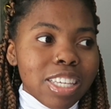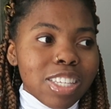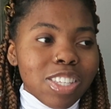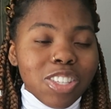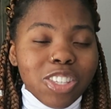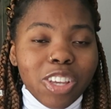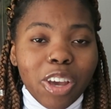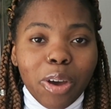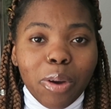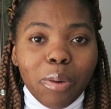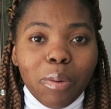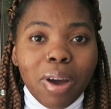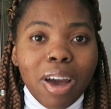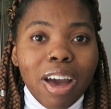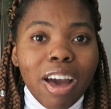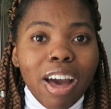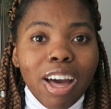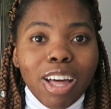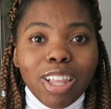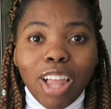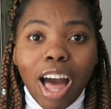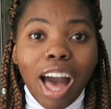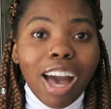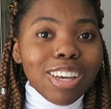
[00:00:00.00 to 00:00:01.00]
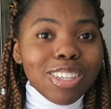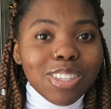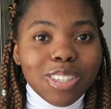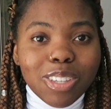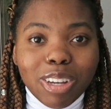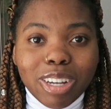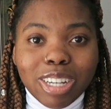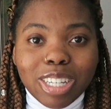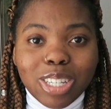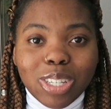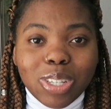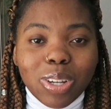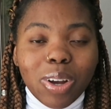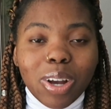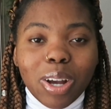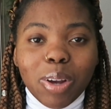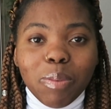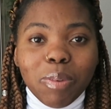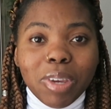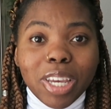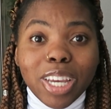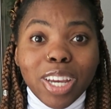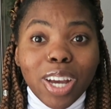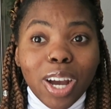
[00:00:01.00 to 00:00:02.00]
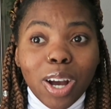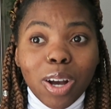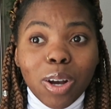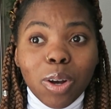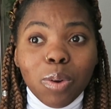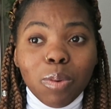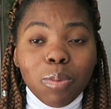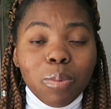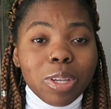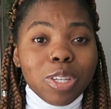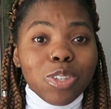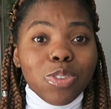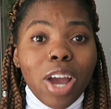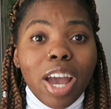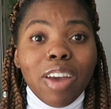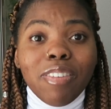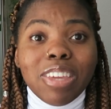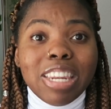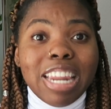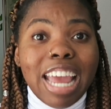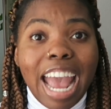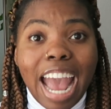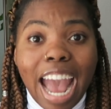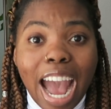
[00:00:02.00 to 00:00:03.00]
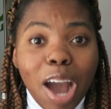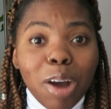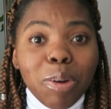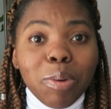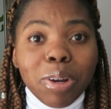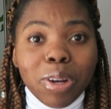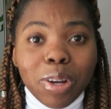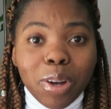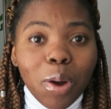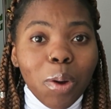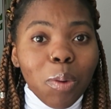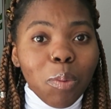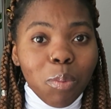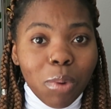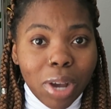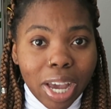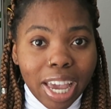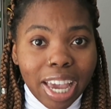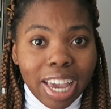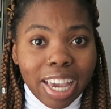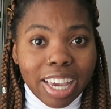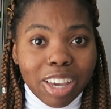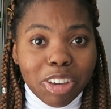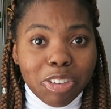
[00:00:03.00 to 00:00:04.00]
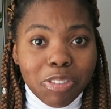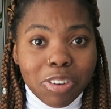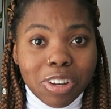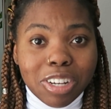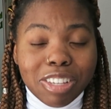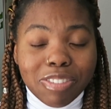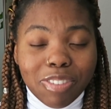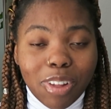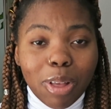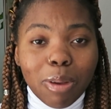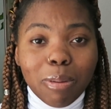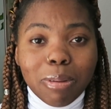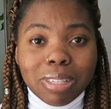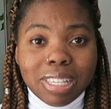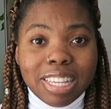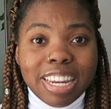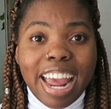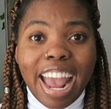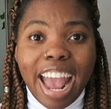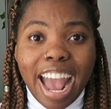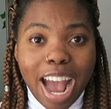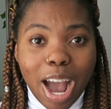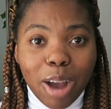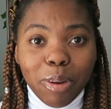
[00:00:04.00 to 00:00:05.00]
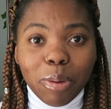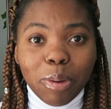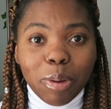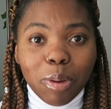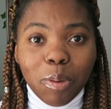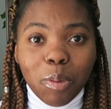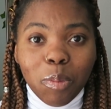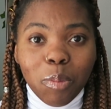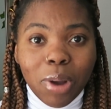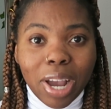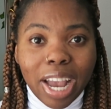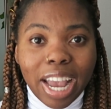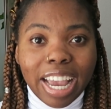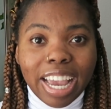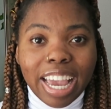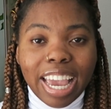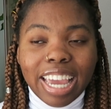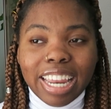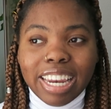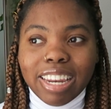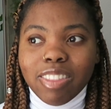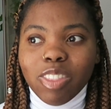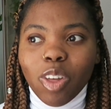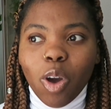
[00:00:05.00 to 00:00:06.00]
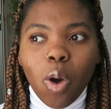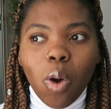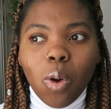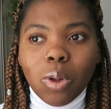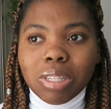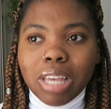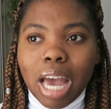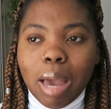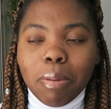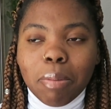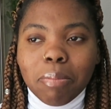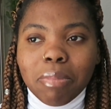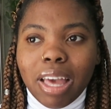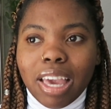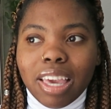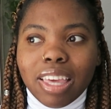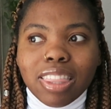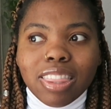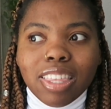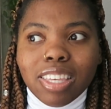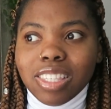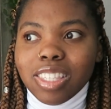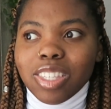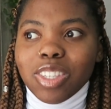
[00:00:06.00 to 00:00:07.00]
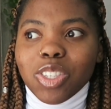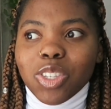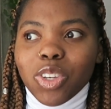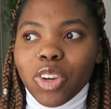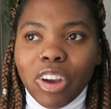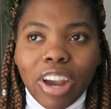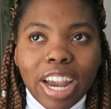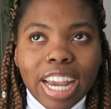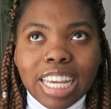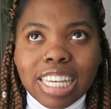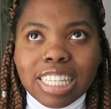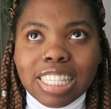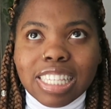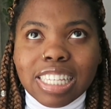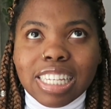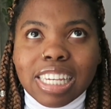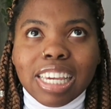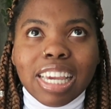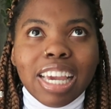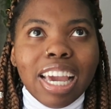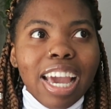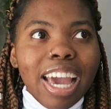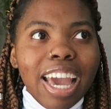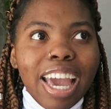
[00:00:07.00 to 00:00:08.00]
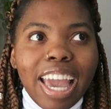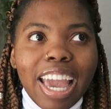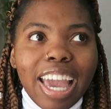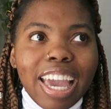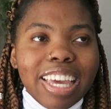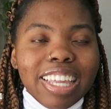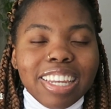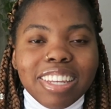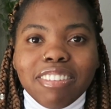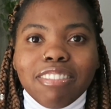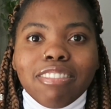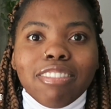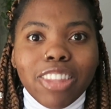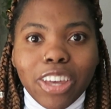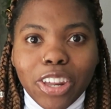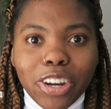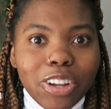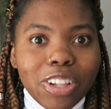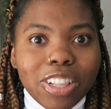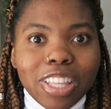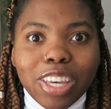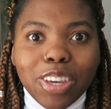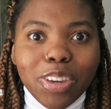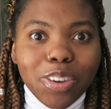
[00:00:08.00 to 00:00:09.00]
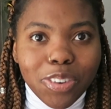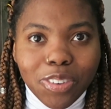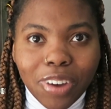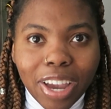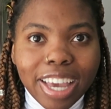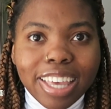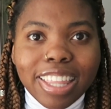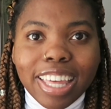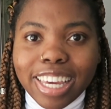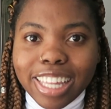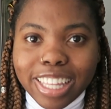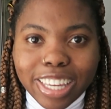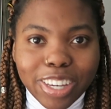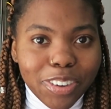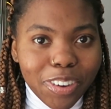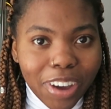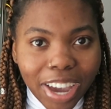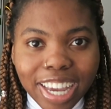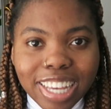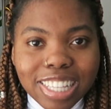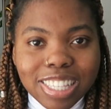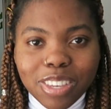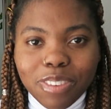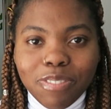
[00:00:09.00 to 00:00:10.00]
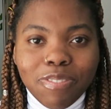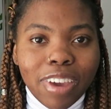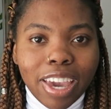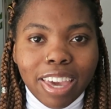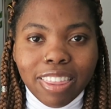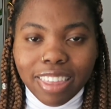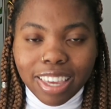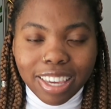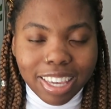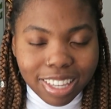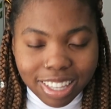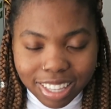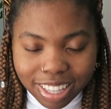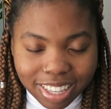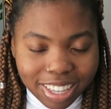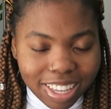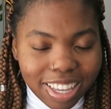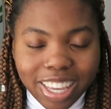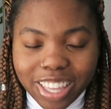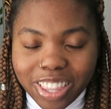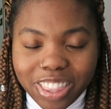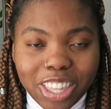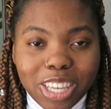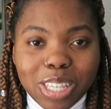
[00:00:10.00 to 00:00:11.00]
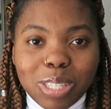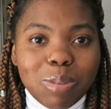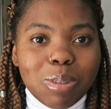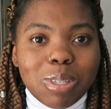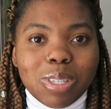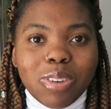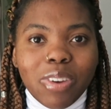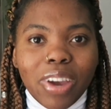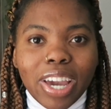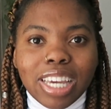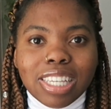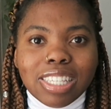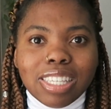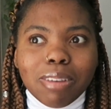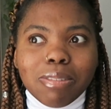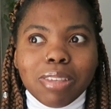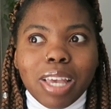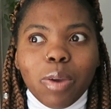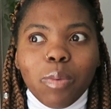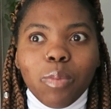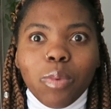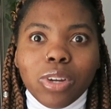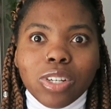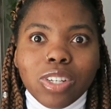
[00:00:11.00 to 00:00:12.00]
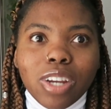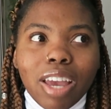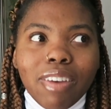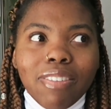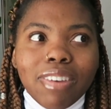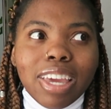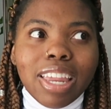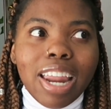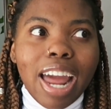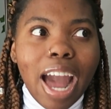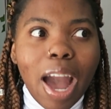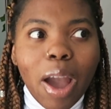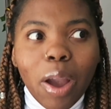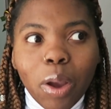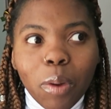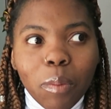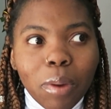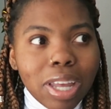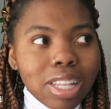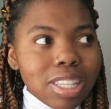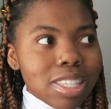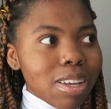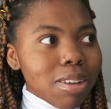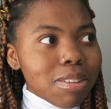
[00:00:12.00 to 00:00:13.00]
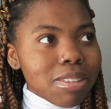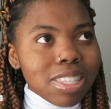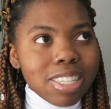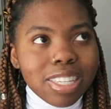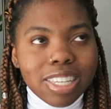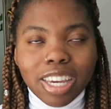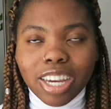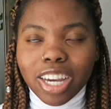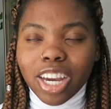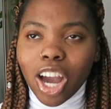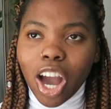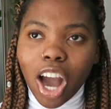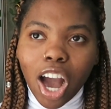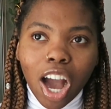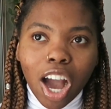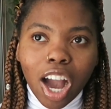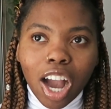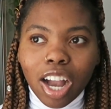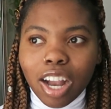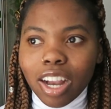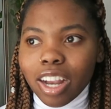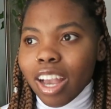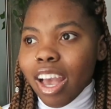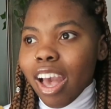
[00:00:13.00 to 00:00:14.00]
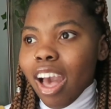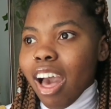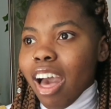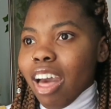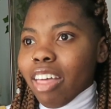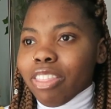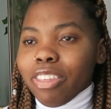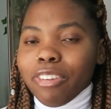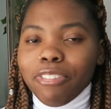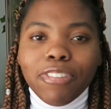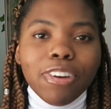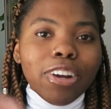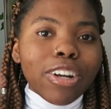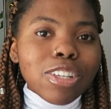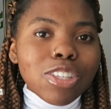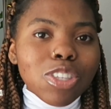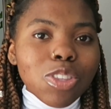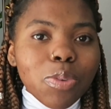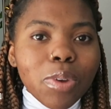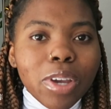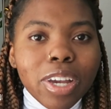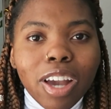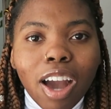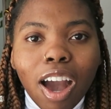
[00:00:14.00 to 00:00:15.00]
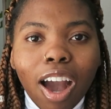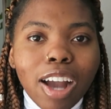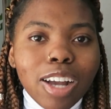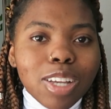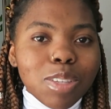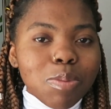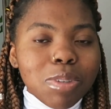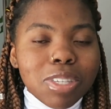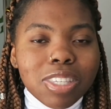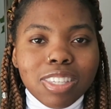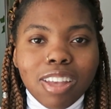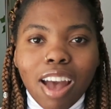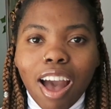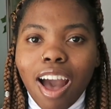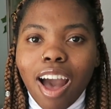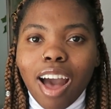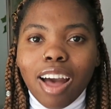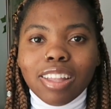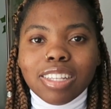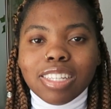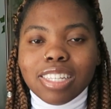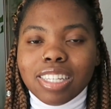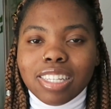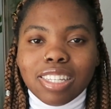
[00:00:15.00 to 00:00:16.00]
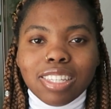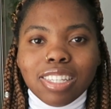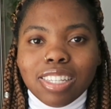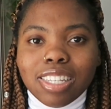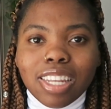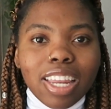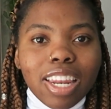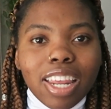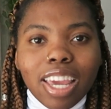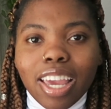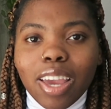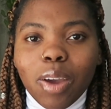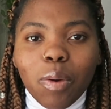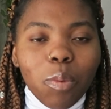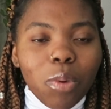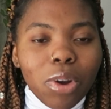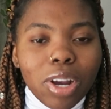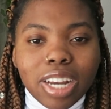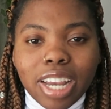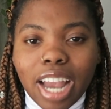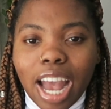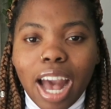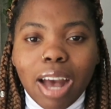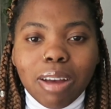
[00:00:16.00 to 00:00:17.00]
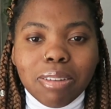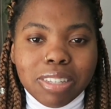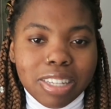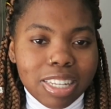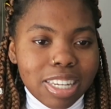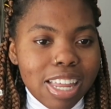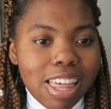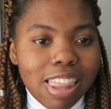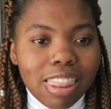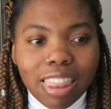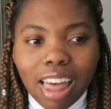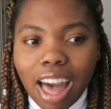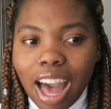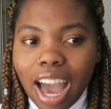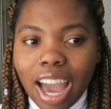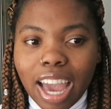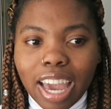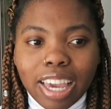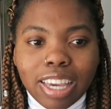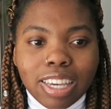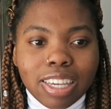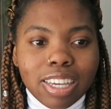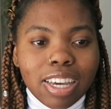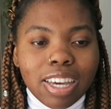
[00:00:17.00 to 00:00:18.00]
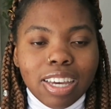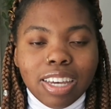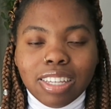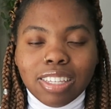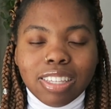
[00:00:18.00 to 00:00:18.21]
So long story short, we drive an hour away. First of all, it was an hour away, and the whole time I'm like, this is crazy. It literally like crazy faith, like this was crazy. I was like, we're driving an hour away to go see a car. The first 3 cars we saw just didn't work out, didn't like.